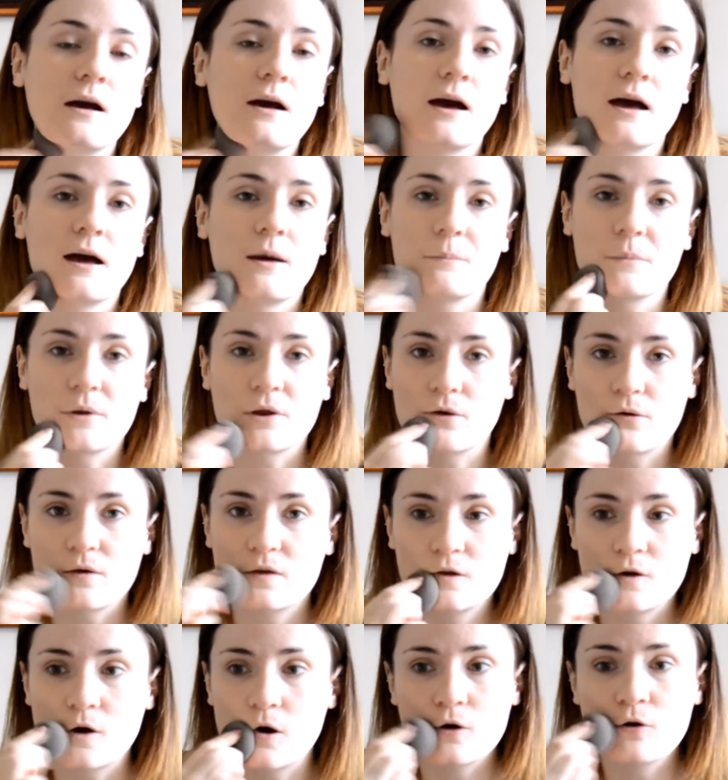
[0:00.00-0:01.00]

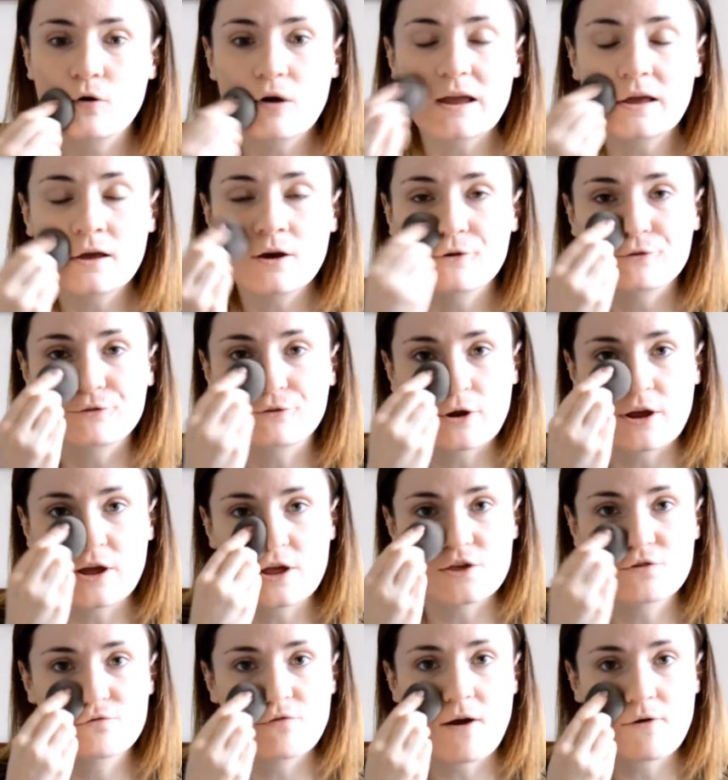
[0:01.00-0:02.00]
It's got great
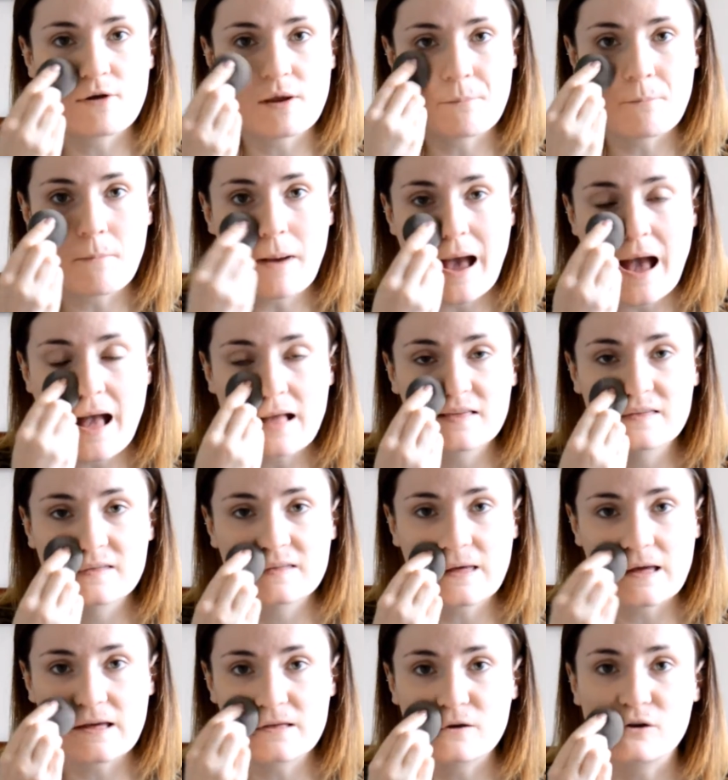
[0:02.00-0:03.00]
coverage, very matte,
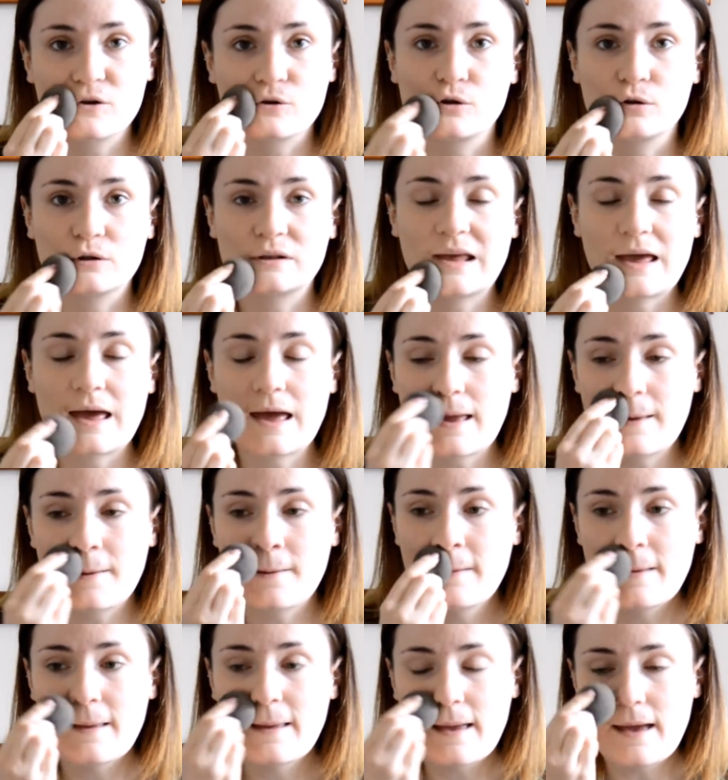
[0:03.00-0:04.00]
stays on all
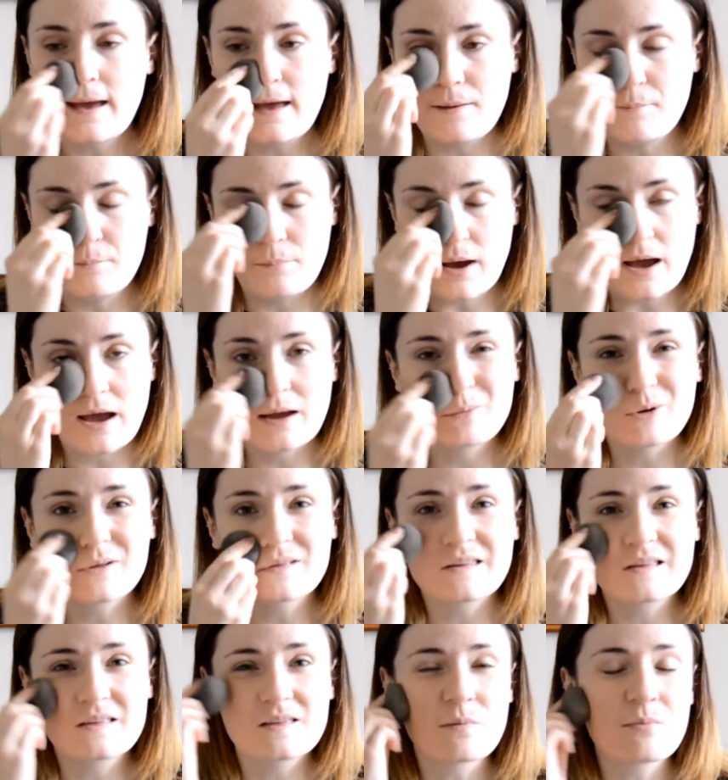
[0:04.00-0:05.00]
day, but I
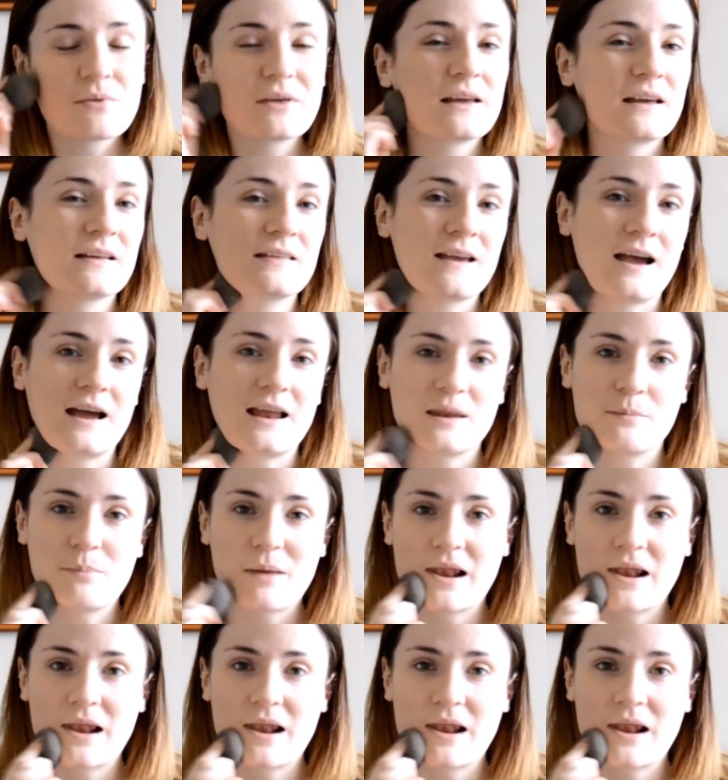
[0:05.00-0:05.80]
wanted something a tiny bit